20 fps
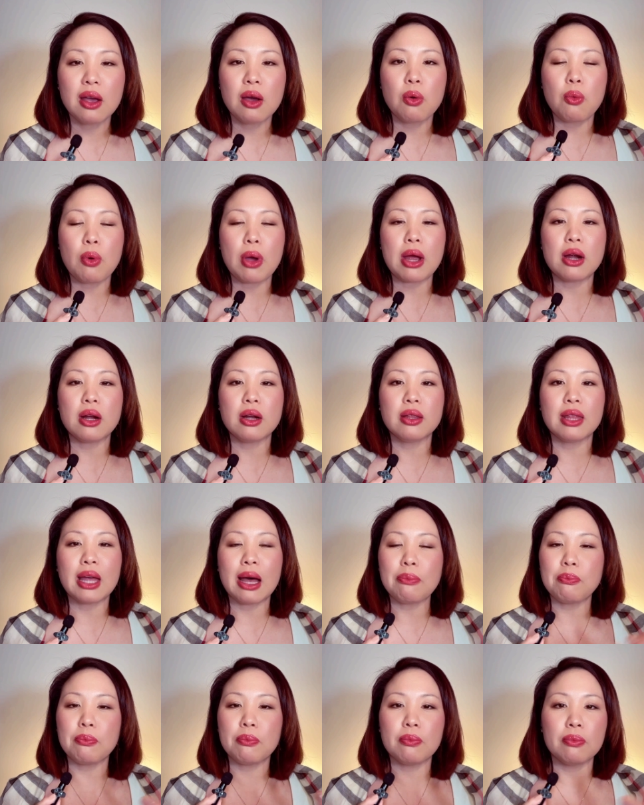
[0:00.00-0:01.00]
where
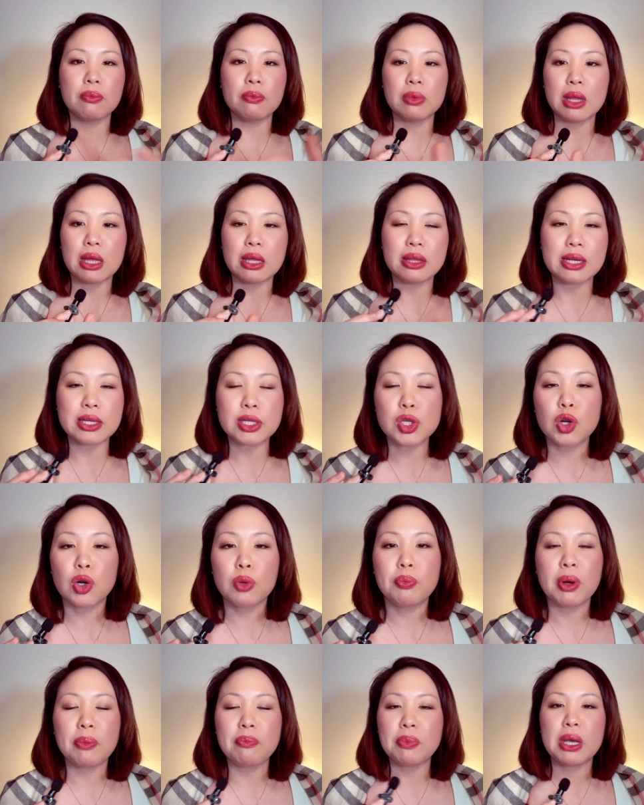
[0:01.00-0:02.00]
this group
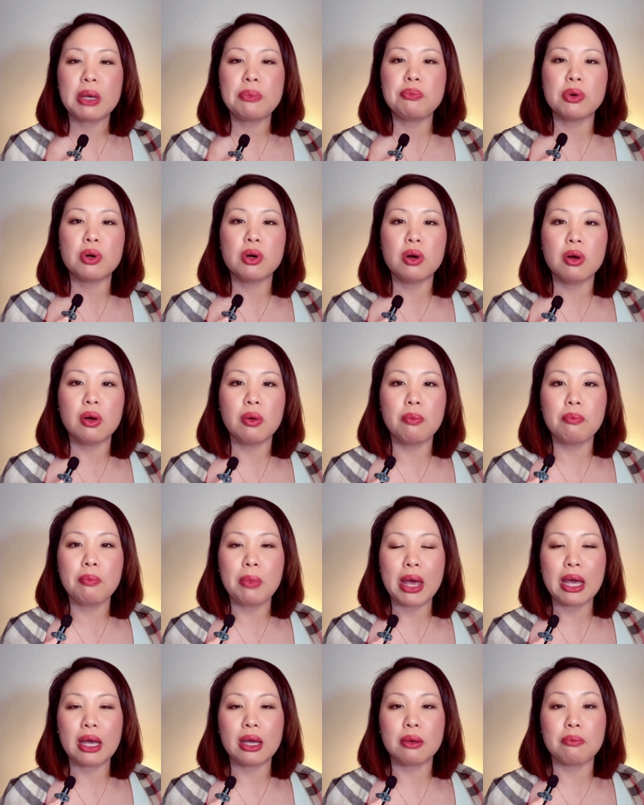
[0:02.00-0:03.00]
of people
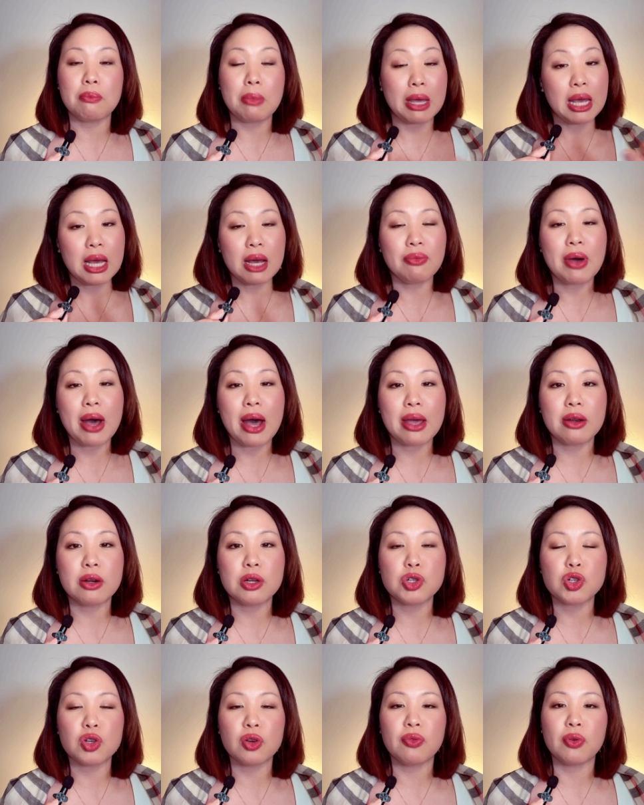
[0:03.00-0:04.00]
may have
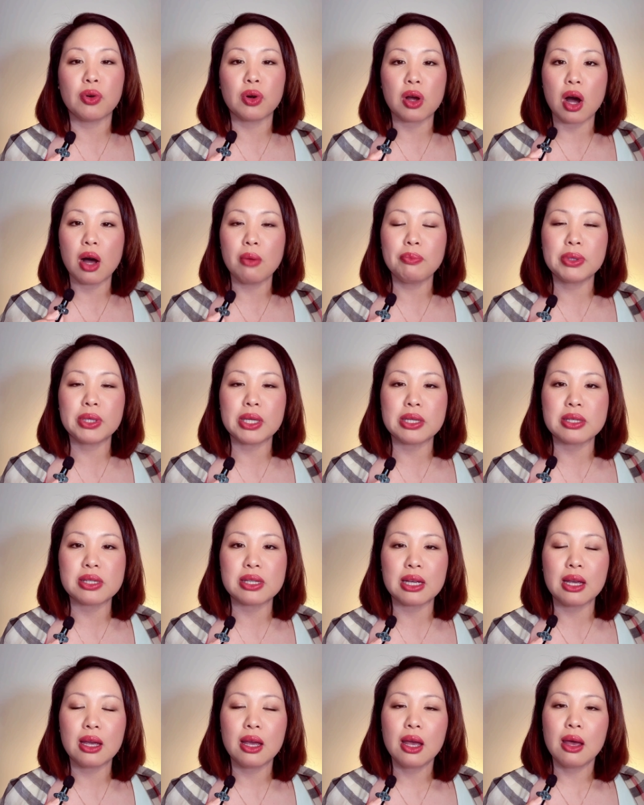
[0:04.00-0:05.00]
hired you for
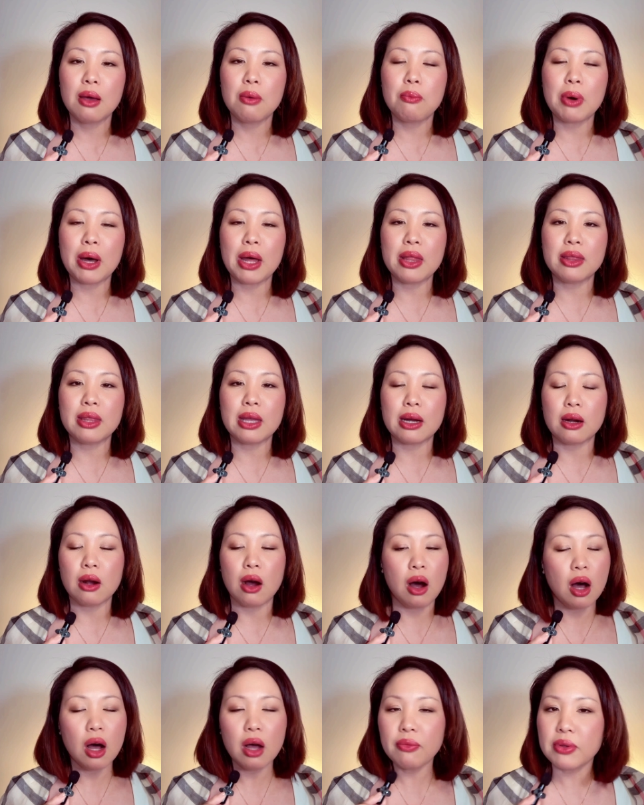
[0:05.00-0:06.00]
competency, but they're
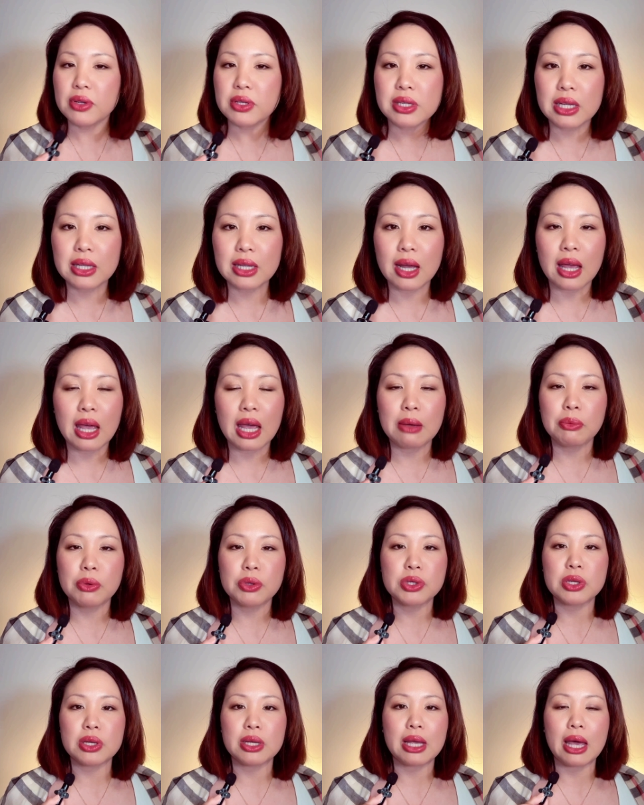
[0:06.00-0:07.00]
obviously not able
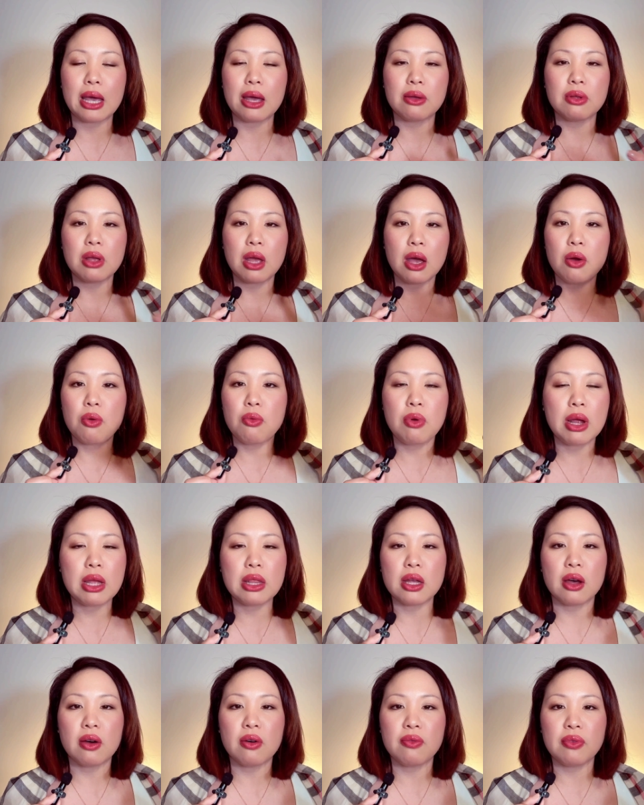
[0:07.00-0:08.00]
to get rid
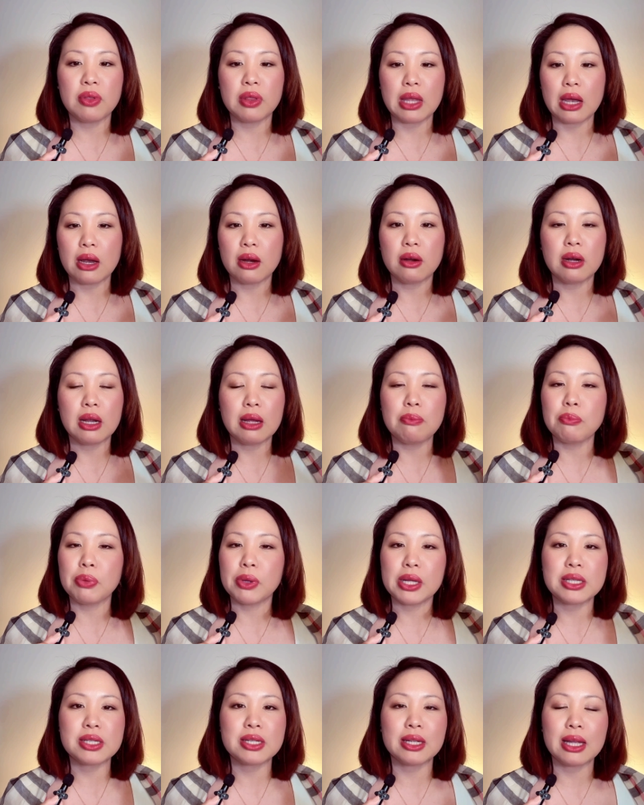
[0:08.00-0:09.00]
of their
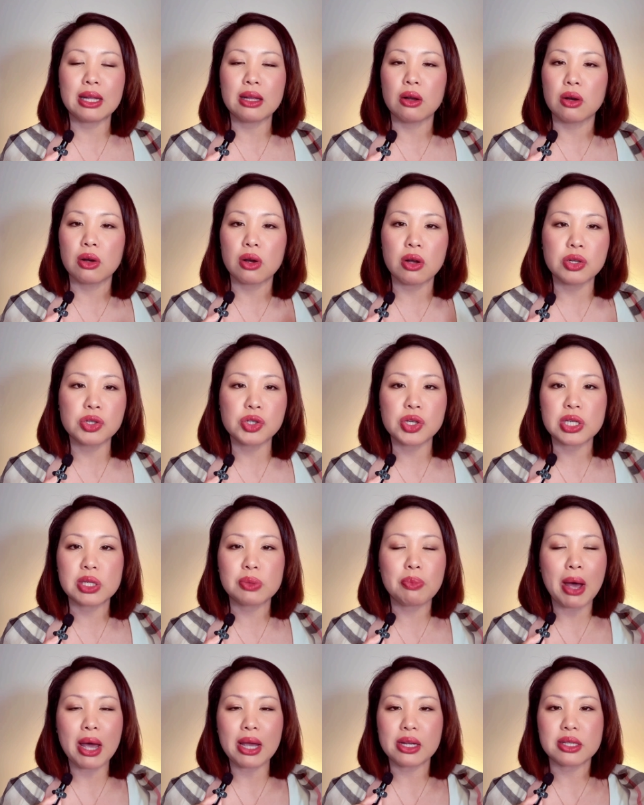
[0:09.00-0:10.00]
implicit and unconscious
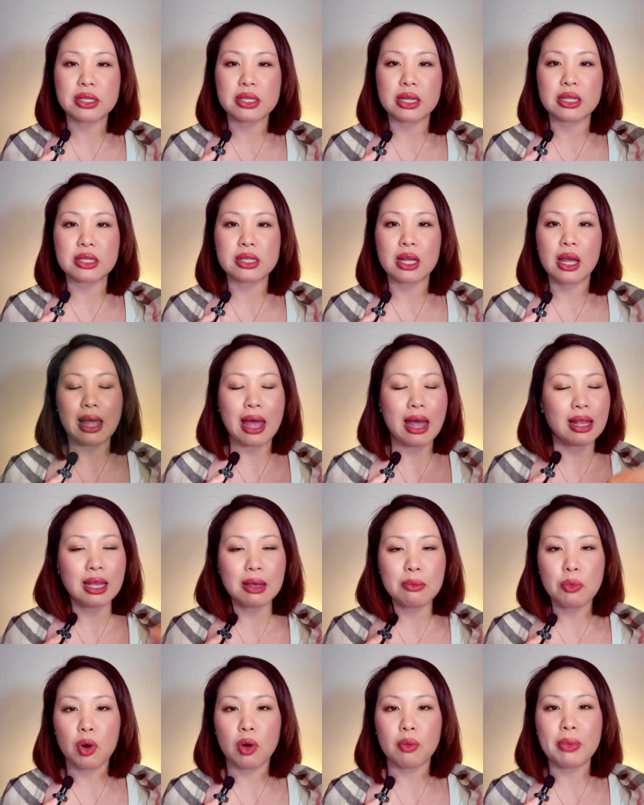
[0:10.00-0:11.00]
biases. Any
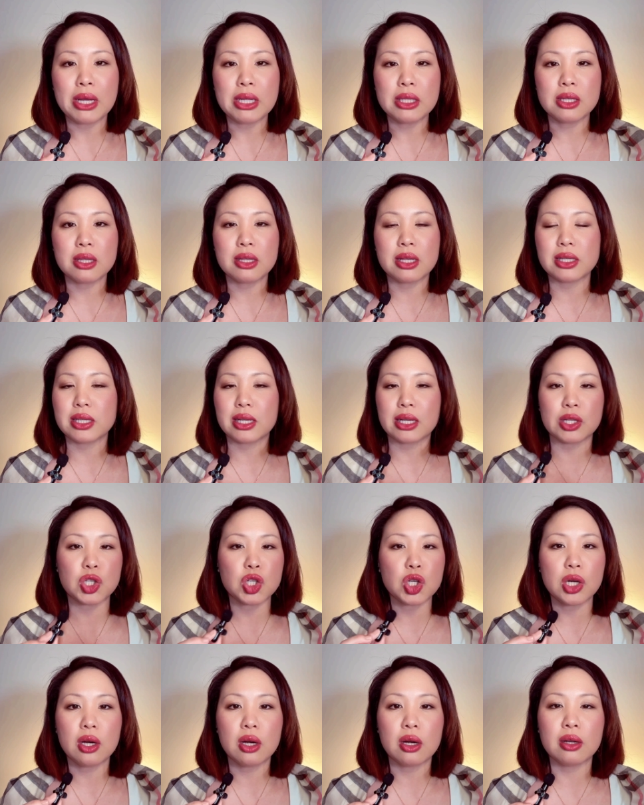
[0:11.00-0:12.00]
moment this could
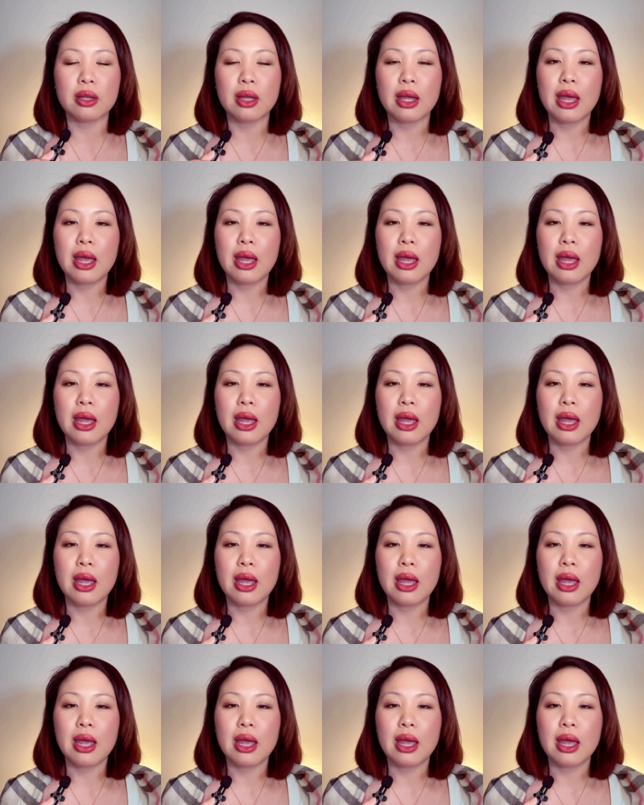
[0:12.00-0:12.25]
turn